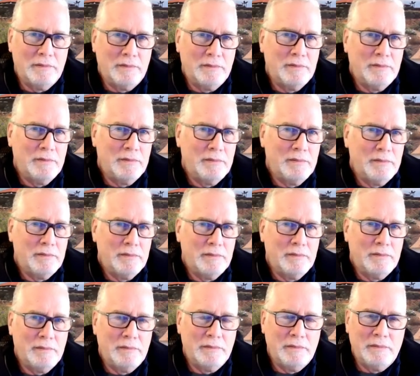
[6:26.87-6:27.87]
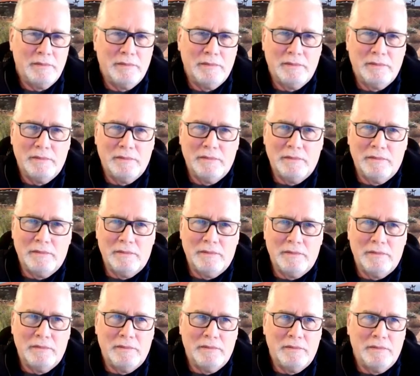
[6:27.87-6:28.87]

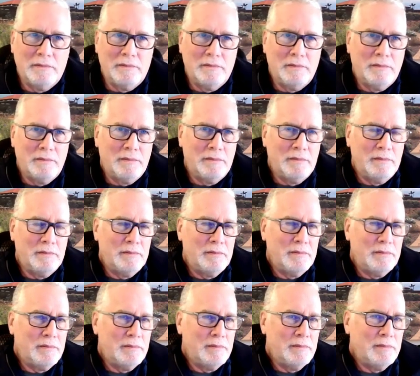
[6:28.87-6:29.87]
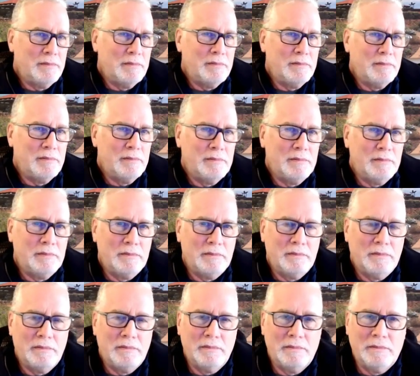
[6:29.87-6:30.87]

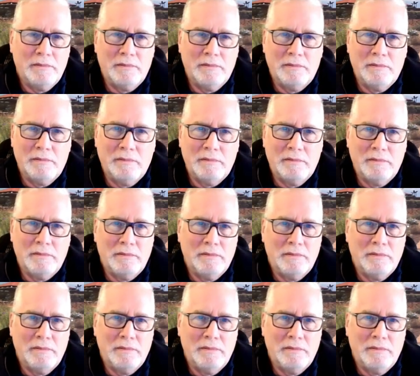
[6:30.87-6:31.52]
No words are spoken by the person on screen.